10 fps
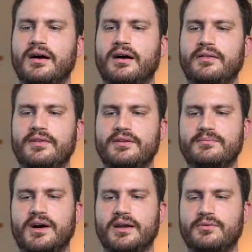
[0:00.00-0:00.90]
This
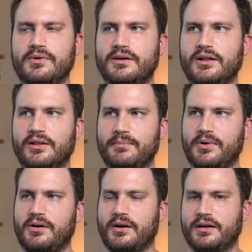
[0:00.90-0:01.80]
mic would clip
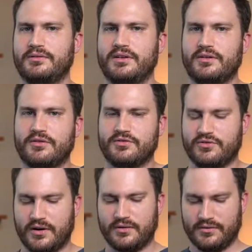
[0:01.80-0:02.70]
on to your
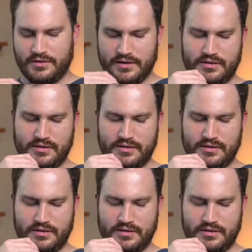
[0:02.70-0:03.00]
shirt.